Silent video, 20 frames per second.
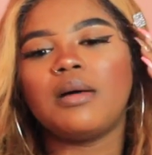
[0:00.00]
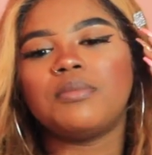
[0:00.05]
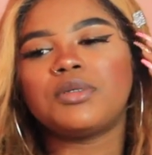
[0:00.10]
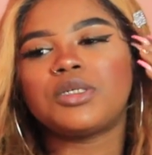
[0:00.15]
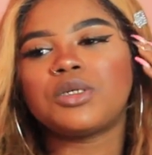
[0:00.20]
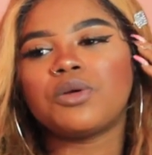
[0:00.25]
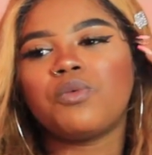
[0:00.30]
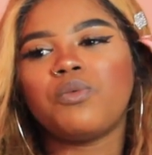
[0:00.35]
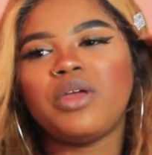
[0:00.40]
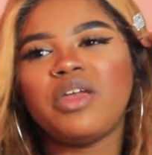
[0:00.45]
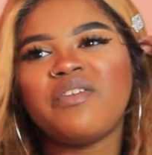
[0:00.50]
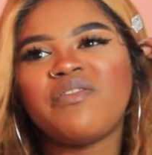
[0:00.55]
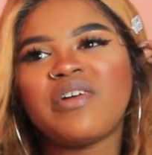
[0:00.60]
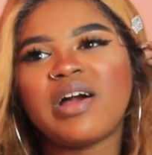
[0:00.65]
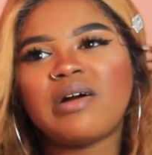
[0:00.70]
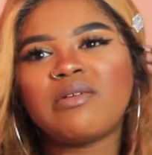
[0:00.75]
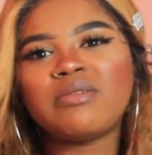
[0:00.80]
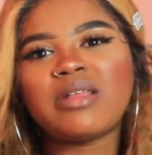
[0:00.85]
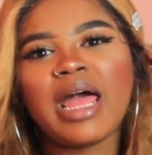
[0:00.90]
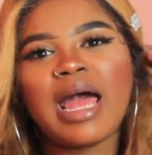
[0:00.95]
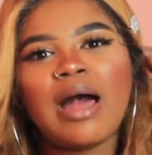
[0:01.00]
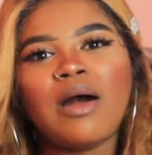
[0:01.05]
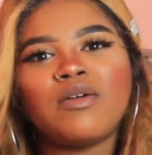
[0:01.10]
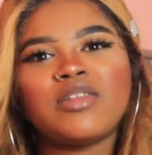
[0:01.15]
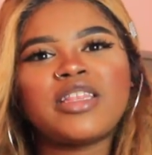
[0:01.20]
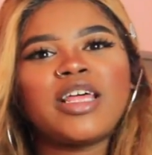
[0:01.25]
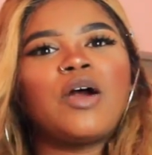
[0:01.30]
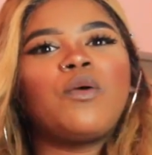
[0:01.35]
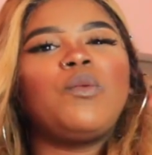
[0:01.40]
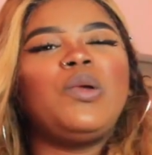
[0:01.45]
So we found
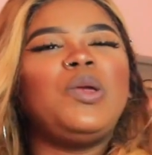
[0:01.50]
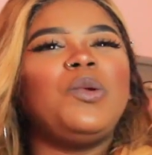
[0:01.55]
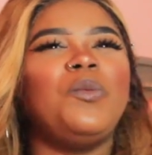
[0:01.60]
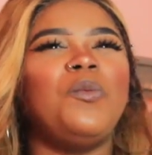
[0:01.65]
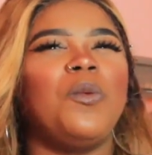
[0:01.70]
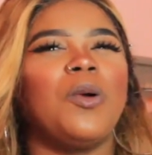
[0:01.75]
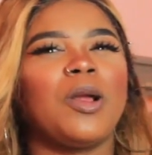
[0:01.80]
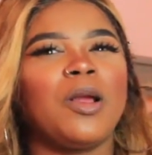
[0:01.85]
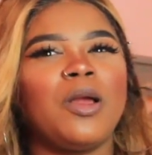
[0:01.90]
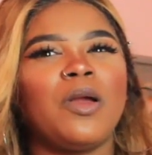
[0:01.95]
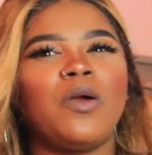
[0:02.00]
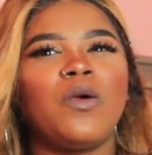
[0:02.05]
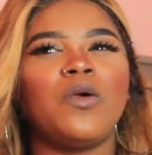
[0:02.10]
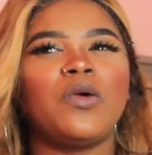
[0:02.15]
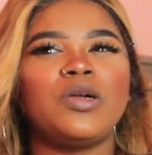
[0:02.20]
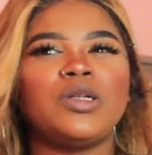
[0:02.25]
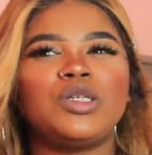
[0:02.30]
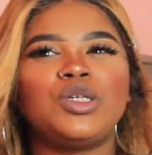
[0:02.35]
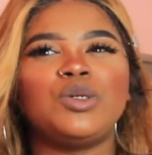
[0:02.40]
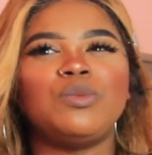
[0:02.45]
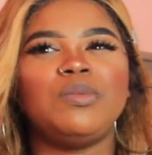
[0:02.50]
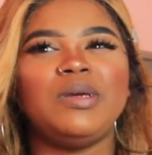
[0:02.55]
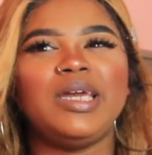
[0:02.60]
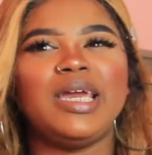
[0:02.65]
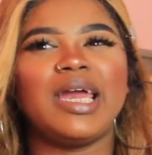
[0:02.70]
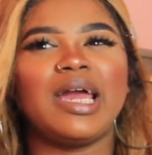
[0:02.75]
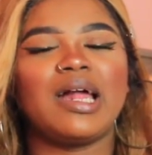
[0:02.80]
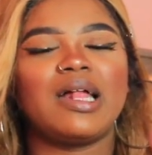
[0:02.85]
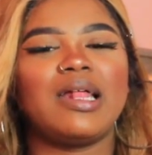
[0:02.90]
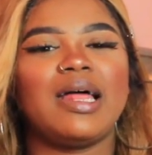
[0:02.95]
out that we weren't going to
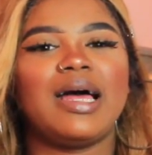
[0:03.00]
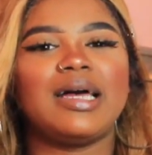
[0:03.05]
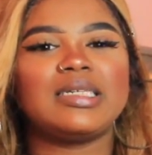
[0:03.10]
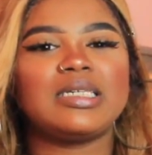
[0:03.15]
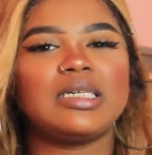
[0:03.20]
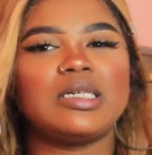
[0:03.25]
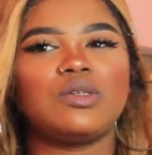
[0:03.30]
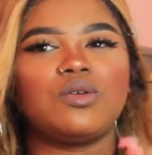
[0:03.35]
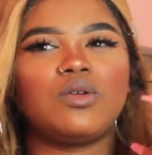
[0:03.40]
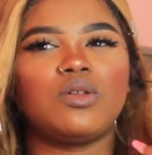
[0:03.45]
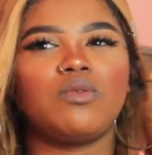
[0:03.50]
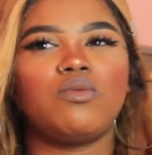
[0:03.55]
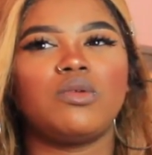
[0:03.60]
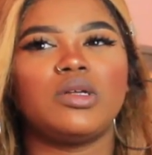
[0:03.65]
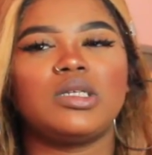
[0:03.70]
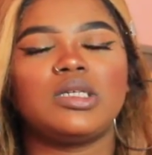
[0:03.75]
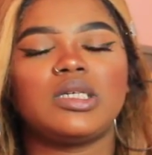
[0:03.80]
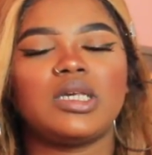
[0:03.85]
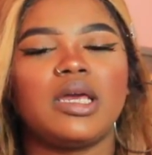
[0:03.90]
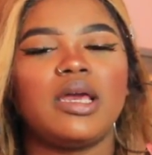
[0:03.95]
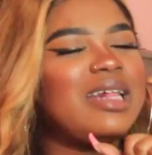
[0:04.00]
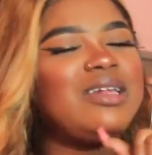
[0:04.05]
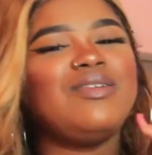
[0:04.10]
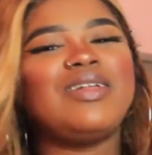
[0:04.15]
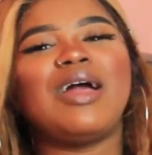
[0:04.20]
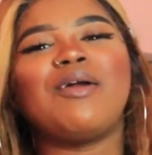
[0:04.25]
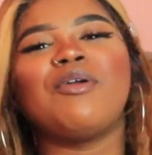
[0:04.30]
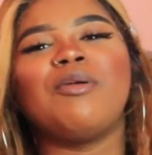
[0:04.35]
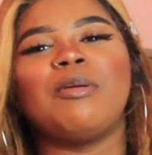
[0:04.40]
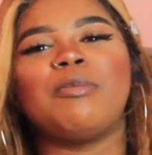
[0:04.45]
be in classes on a Wednesday. I do
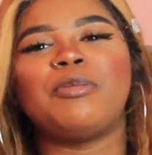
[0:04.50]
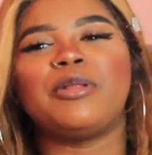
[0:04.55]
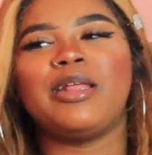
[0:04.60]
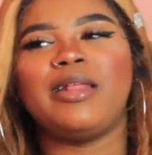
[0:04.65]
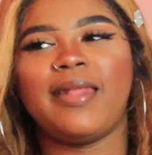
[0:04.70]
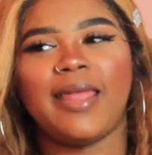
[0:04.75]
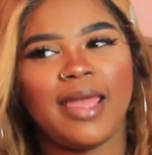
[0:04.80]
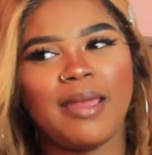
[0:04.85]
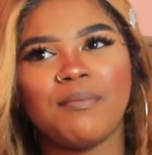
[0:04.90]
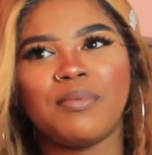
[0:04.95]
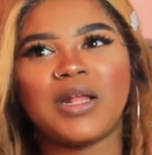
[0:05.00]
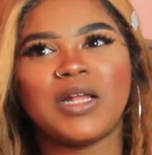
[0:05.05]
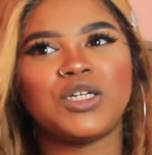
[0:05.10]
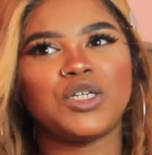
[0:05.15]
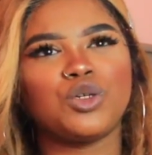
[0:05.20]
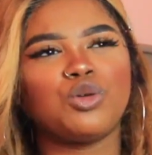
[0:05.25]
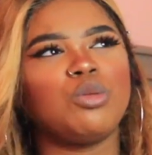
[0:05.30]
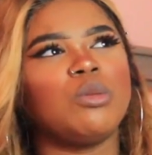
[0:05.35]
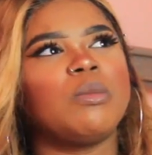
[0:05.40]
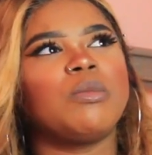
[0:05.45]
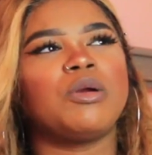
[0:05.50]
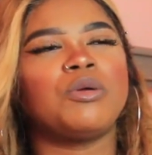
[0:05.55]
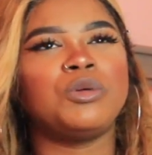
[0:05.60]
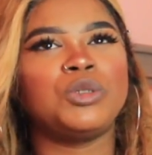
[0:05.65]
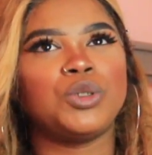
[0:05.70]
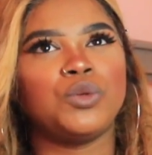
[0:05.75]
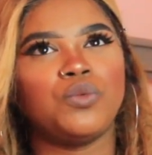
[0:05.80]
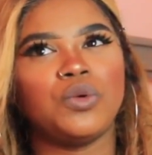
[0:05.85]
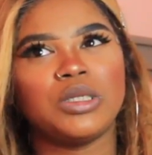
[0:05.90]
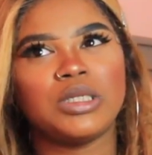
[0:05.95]
not remember the date, but I just remember it
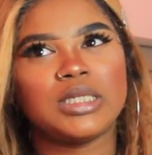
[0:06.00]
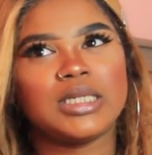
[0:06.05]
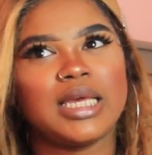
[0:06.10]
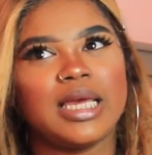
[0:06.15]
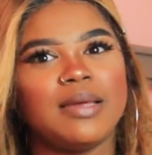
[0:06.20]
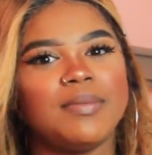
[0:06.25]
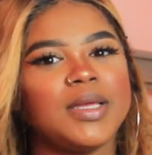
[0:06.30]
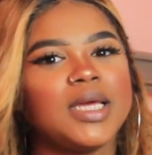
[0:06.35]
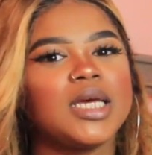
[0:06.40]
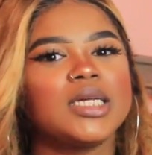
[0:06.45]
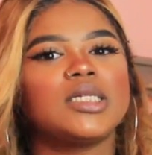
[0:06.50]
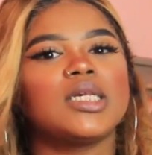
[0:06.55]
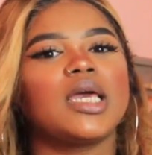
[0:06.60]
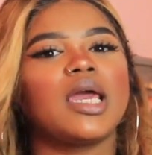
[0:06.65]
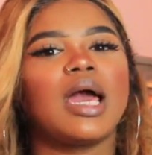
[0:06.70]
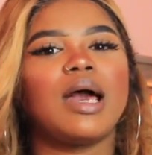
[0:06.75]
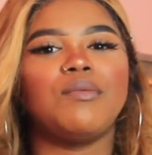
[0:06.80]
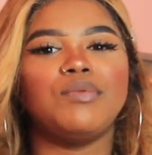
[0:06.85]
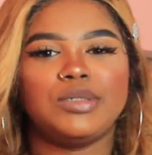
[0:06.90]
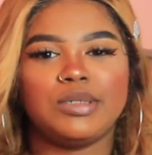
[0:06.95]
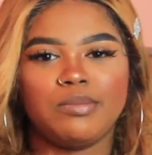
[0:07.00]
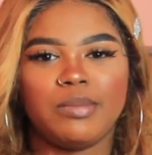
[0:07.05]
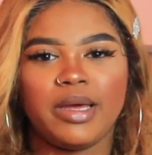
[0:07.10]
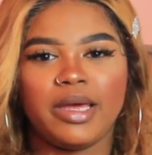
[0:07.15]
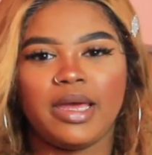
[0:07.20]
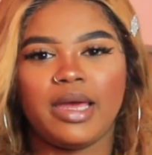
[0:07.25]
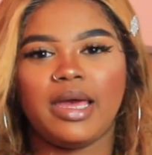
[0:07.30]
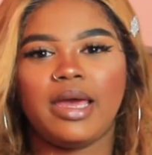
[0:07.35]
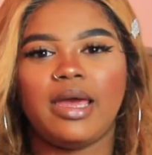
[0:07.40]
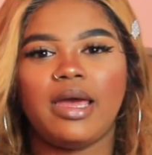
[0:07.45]
was a Wednesday because like I was in
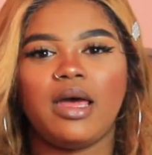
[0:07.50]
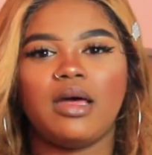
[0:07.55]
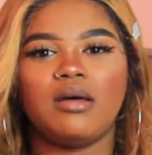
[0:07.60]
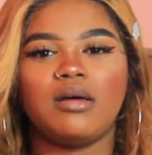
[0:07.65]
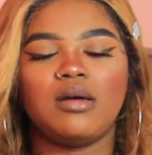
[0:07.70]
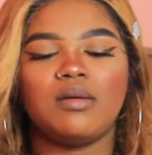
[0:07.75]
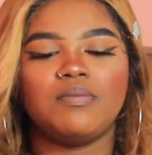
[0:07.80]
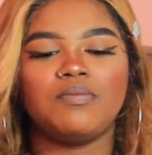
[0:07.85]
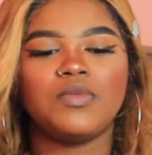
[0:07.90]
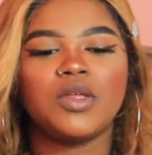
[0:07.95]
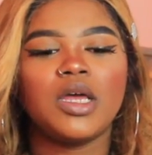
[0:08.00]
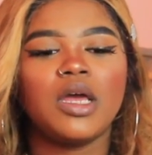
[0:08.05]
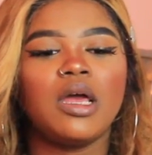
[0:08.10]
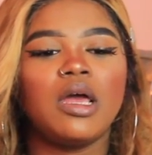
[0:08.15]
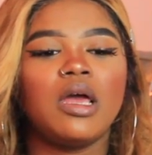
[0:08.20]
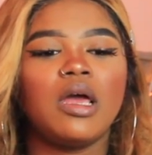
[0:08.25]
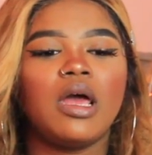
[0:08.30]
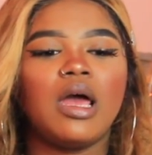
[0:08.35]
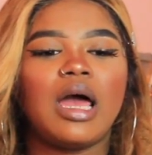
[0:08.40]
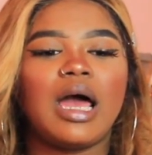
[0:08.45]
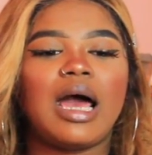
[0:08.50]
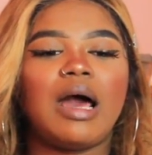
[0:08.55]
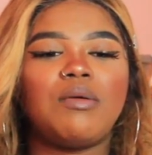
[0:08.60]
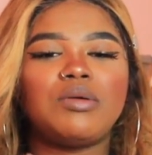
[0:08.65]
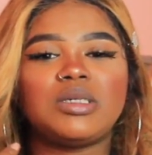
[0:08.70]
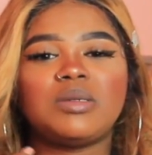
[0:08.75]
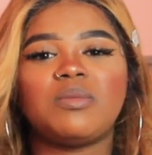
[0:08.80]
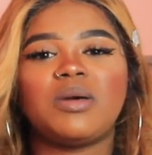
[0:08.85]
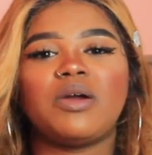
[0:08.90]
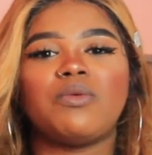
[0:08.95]

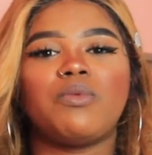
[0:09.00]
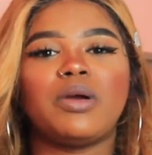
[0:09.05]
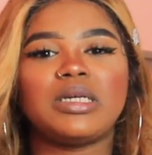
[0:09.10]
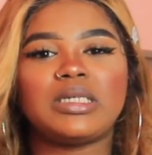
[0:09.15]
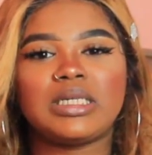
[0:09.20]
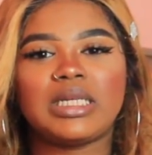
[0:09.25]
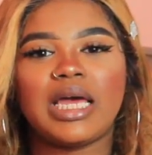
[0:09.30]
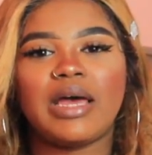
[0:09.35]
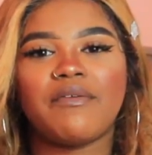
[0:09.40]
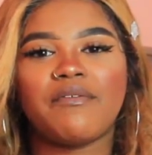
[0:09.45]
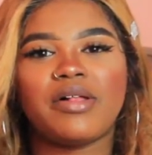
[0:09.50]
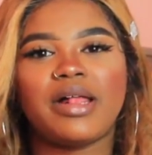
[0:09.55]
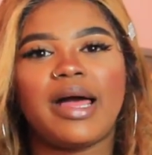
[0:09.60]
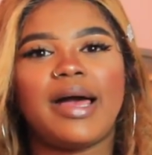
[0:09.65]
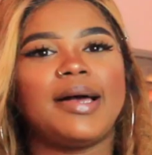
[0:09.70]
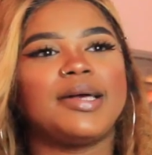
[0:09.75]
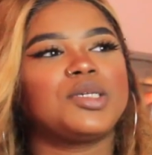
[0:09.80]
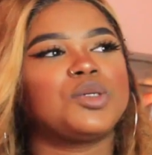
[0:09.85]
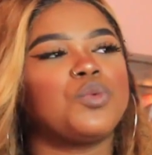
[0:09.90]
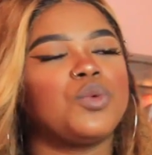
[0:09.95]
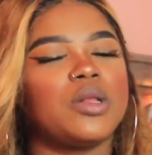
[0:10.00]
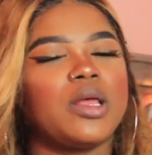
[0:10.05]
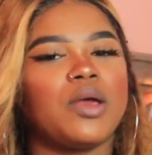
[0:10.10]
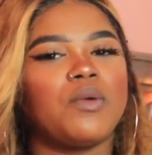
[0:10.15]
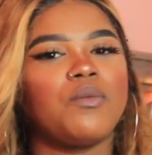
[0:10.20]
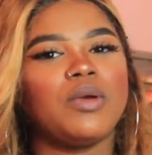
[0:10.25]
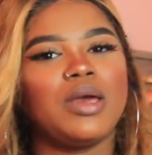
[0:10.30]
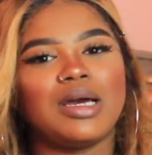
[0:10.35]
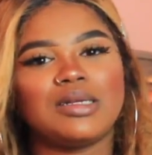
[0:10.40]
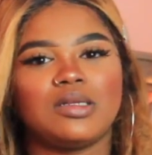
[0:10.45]
my red staff class when
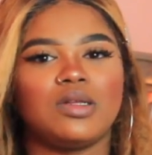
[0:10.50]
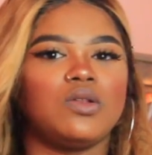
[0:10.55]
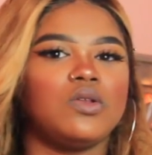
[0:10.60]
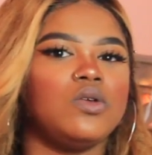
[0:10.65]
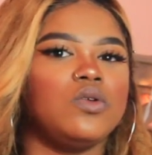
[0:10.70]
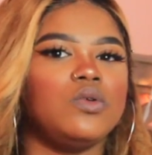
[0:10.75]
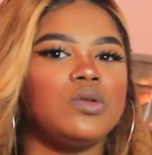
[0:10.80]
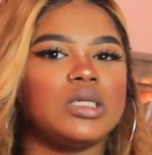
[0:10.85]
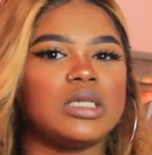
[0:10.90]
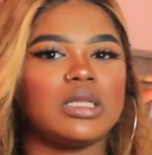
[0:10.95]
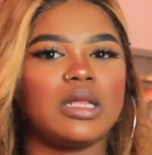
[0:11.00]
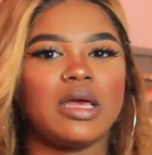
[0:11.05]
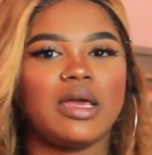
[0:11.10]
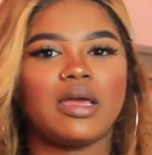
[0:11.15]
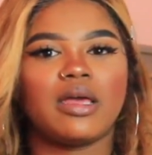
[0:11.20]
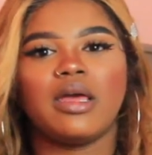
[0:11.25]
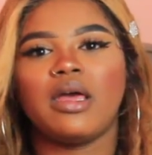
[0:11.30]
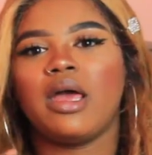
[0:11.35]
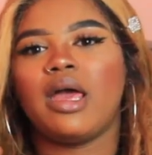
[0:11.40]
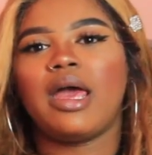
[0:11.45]
like we got the news, and like